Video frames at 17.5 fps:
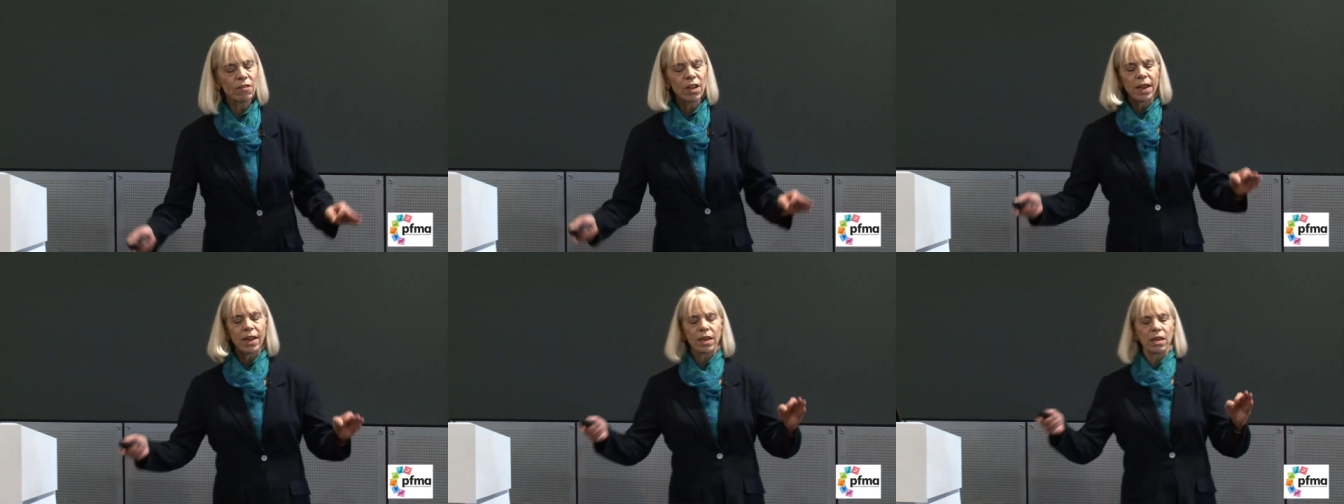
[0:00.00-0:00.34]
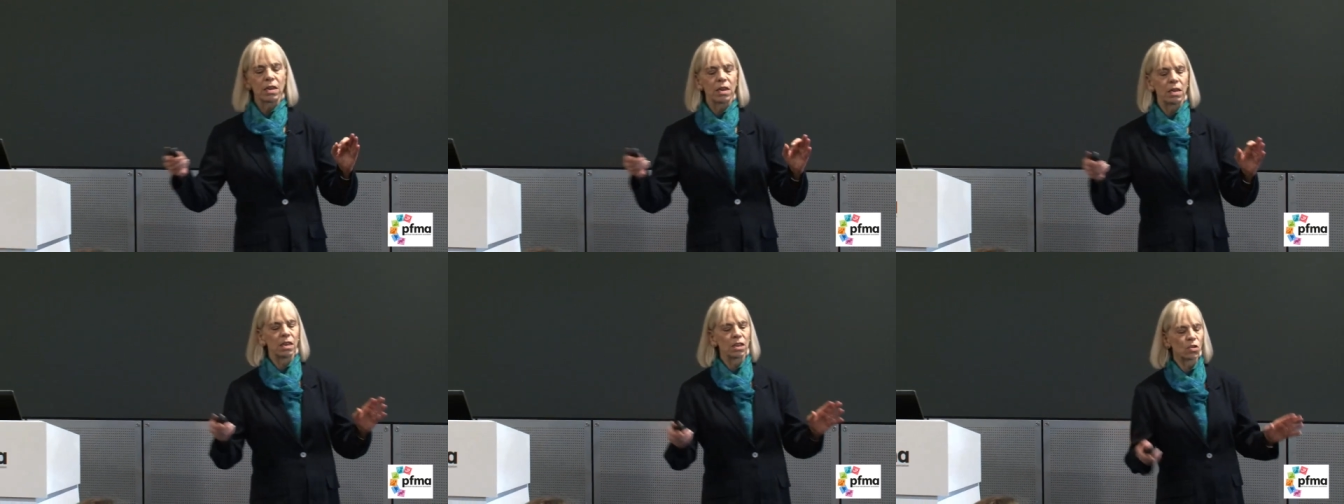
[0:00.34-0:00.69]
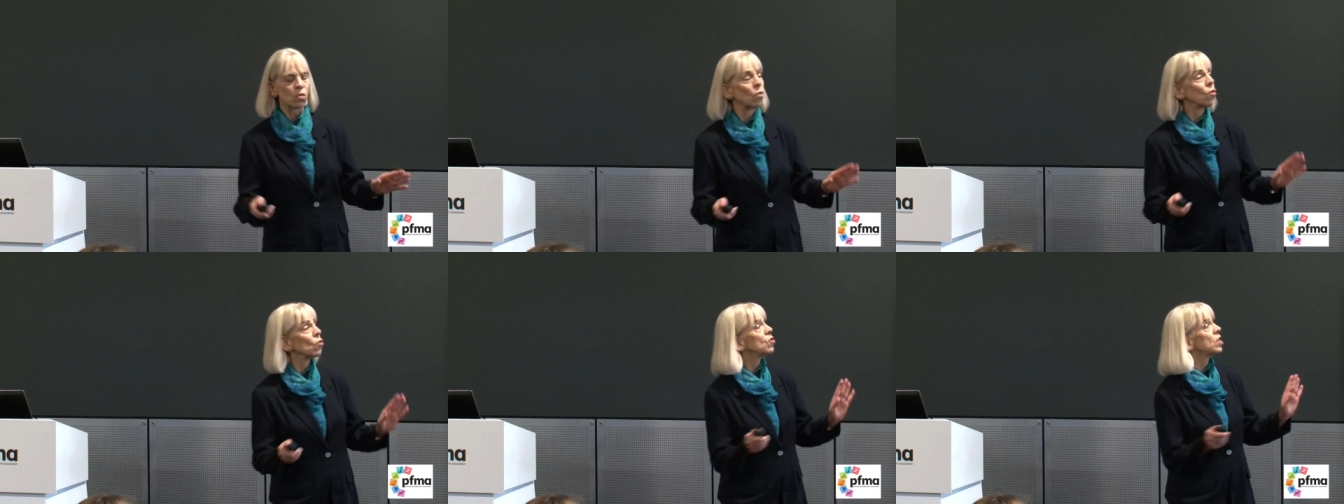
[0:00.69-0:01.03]
related
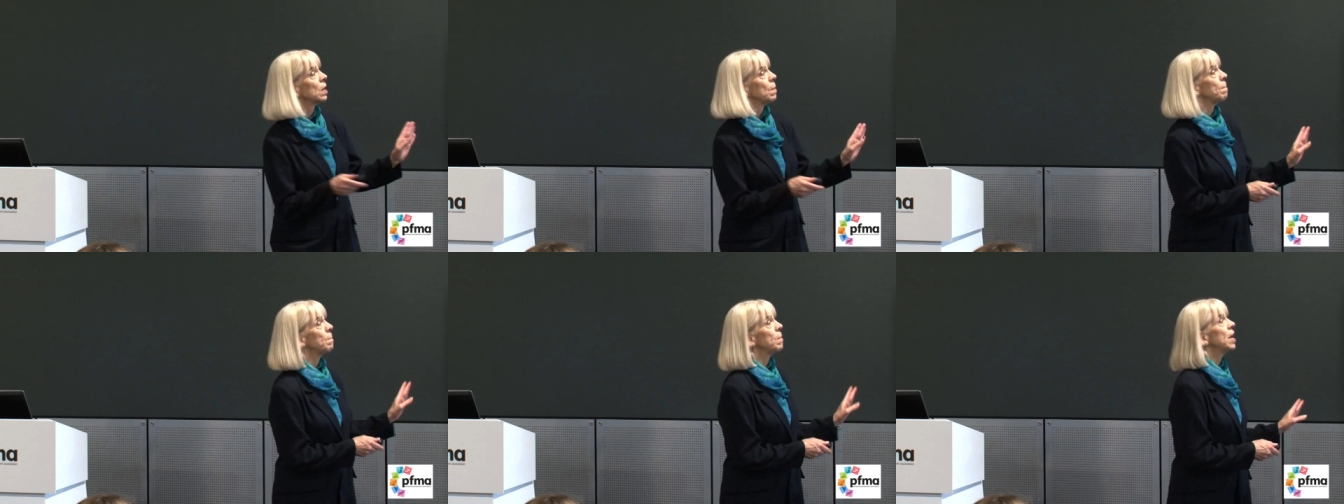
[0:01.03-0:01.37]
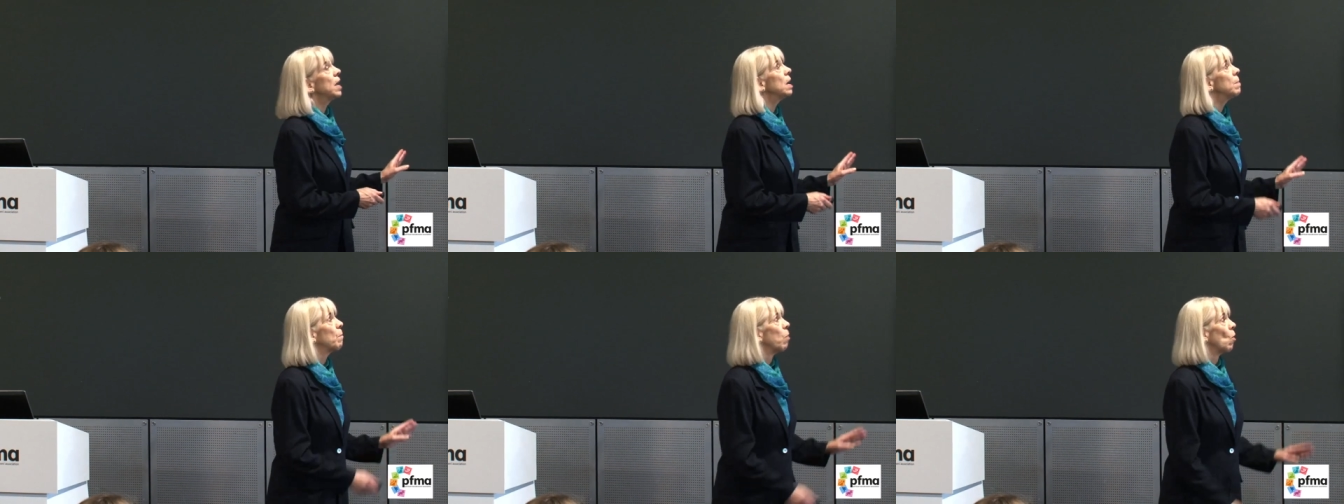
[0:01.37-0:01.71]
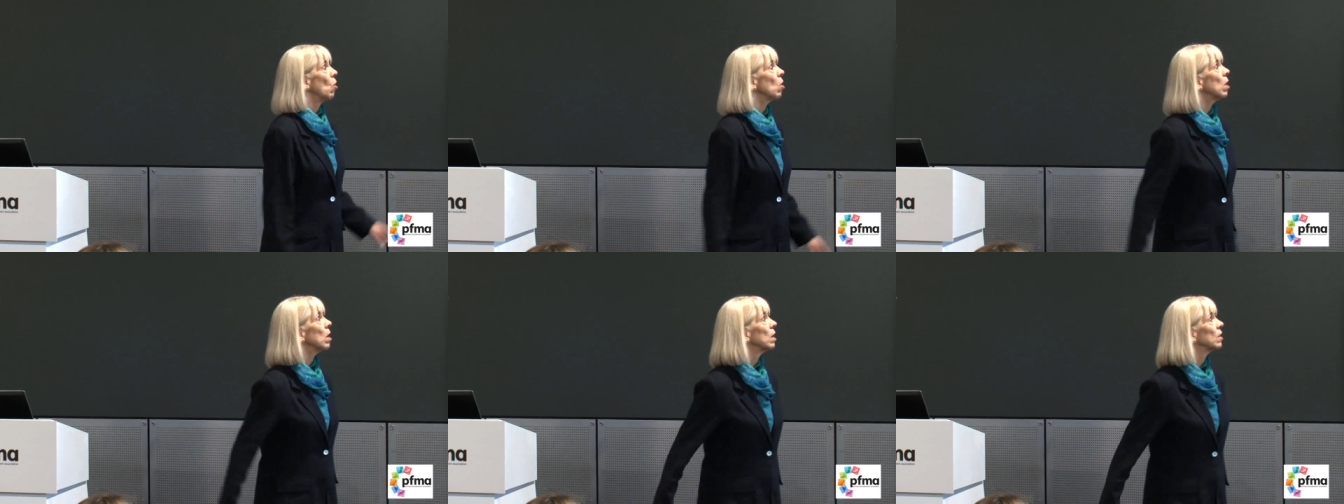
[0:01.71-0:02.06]
disorders in
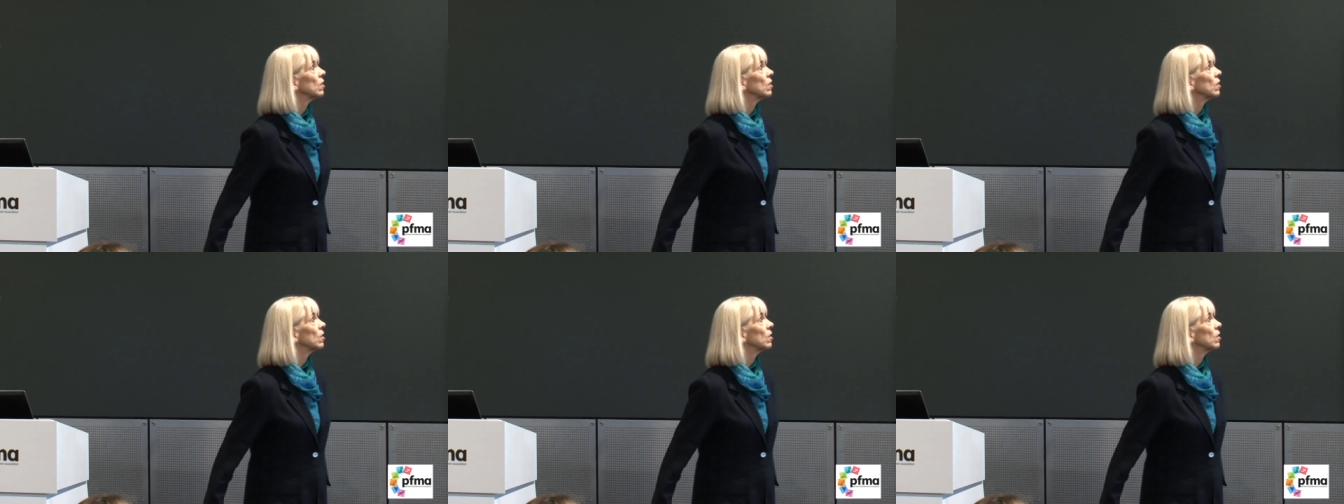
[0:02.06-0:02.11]
people, I'll